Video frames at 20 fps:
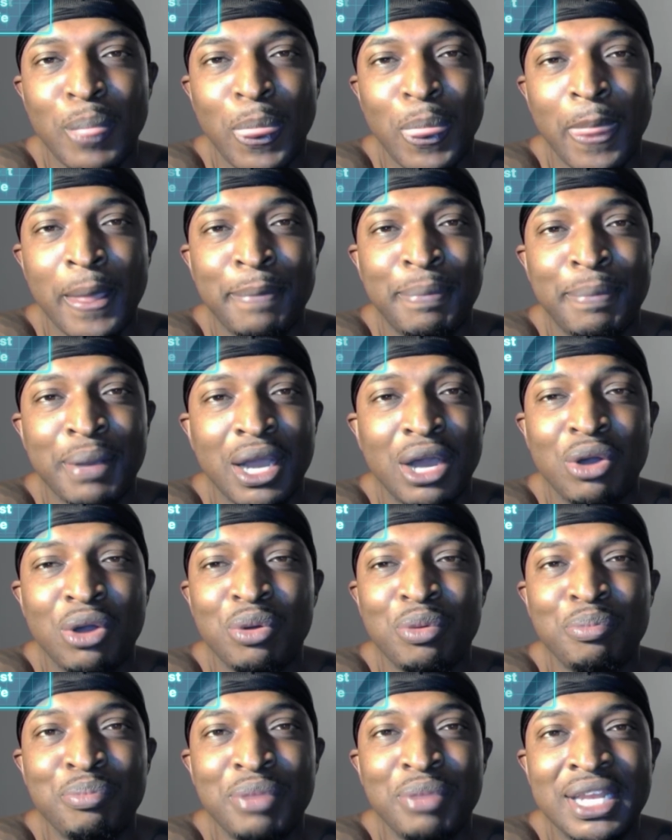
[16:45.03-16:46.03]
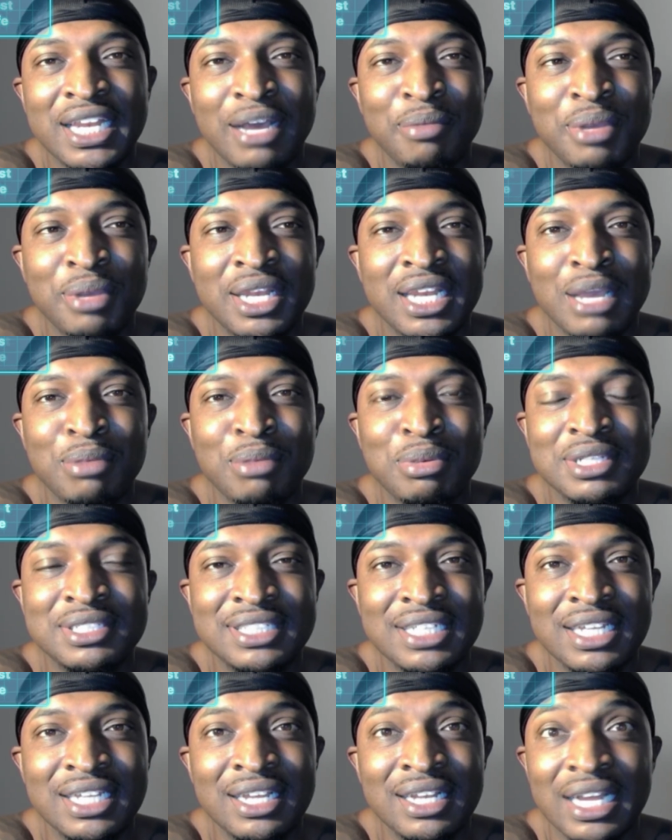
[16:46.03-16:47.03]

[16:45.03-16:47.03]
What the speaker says: About me not being able to see,